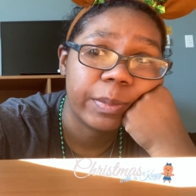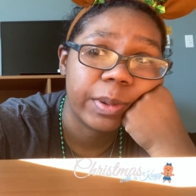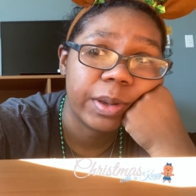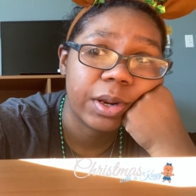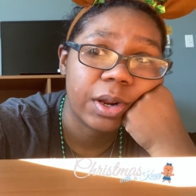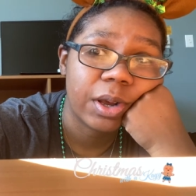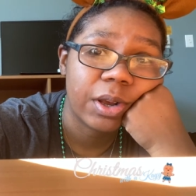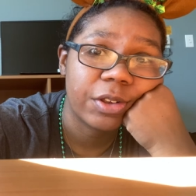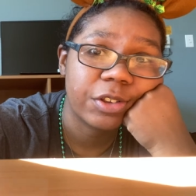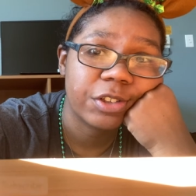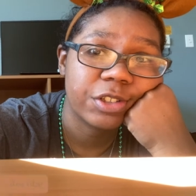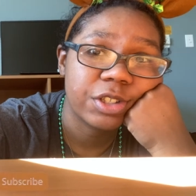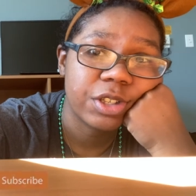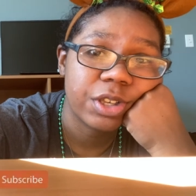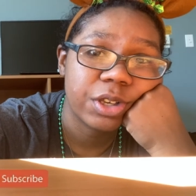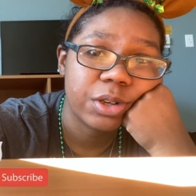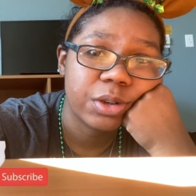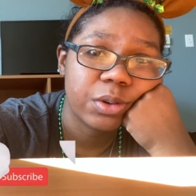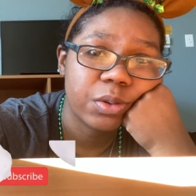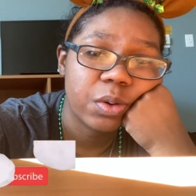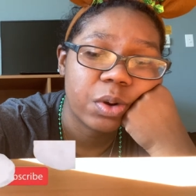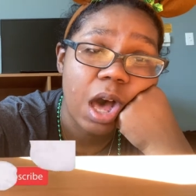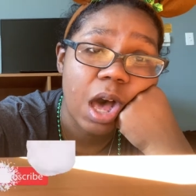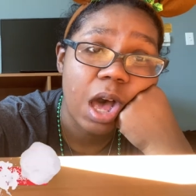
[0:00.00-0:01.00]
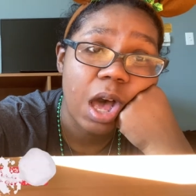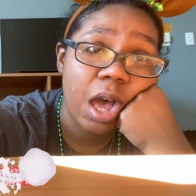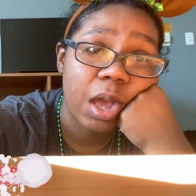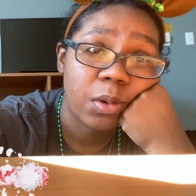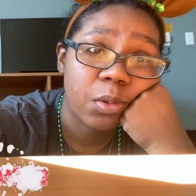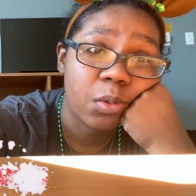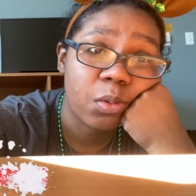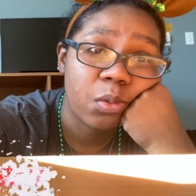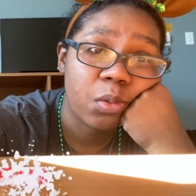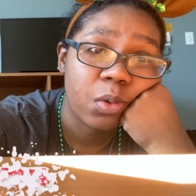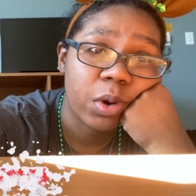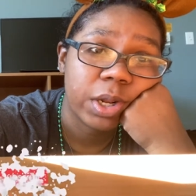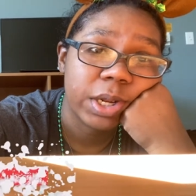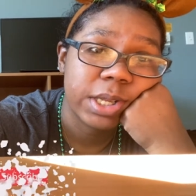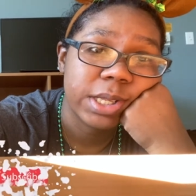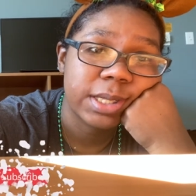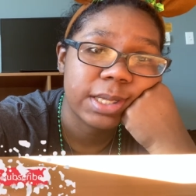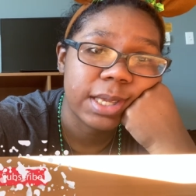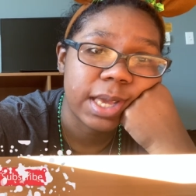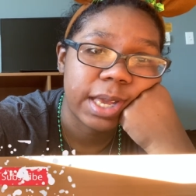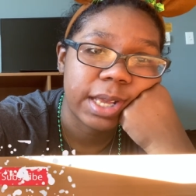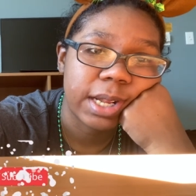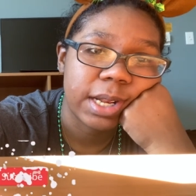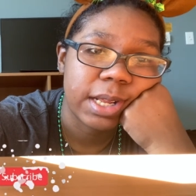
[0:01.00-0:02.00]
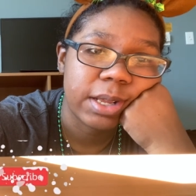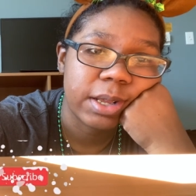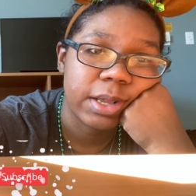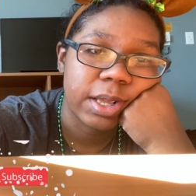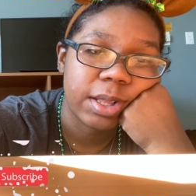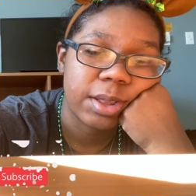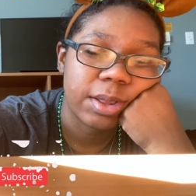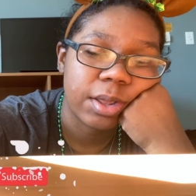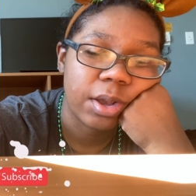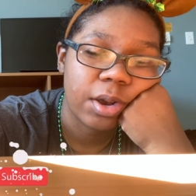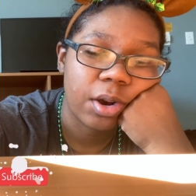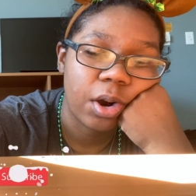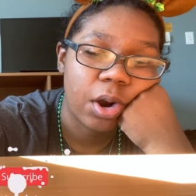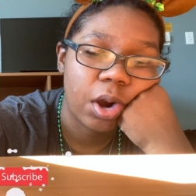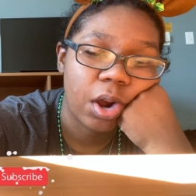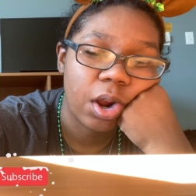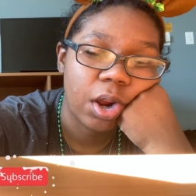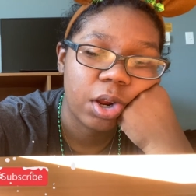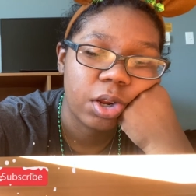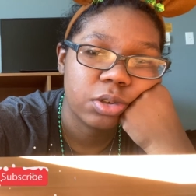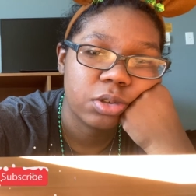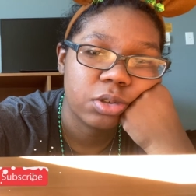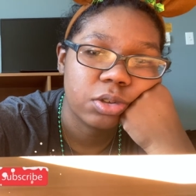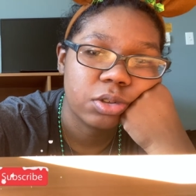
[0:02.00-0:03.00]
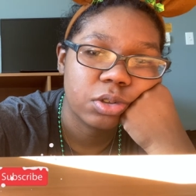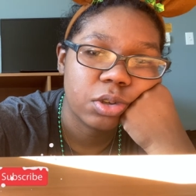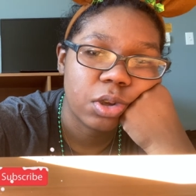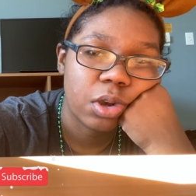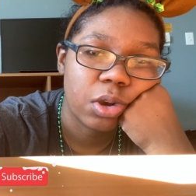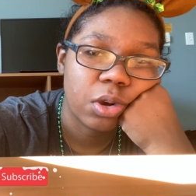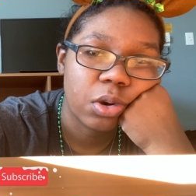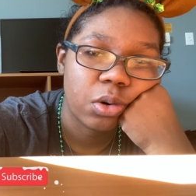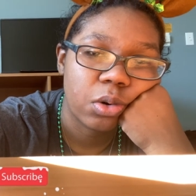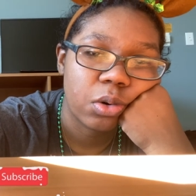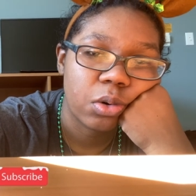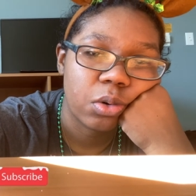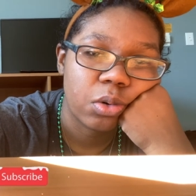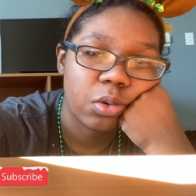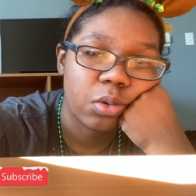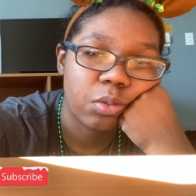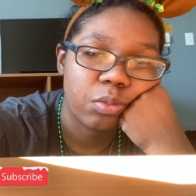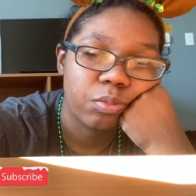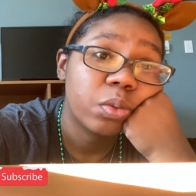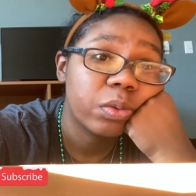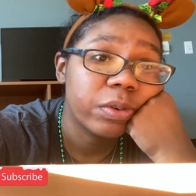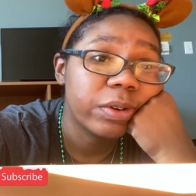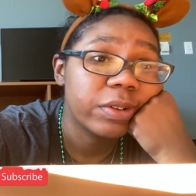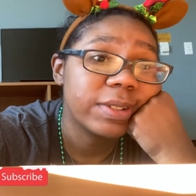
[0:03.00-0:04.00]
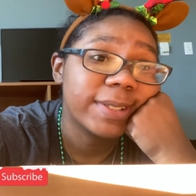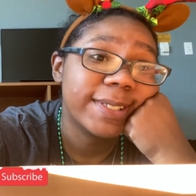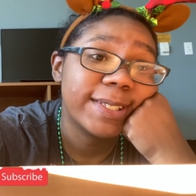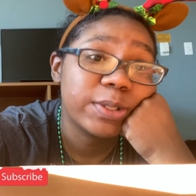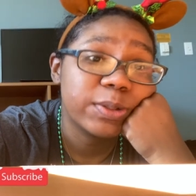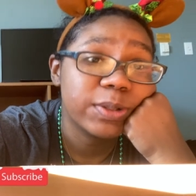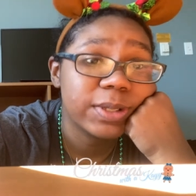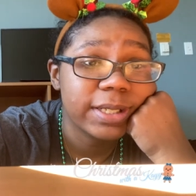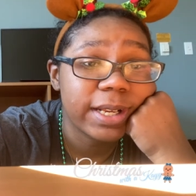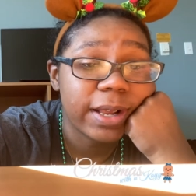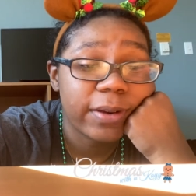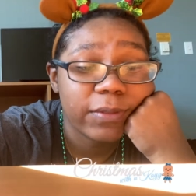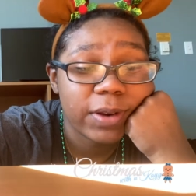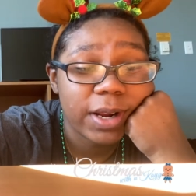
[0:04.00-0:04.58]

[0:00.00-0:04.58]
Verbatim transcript: But also, I wanted to edit in the car, so we'll see whichever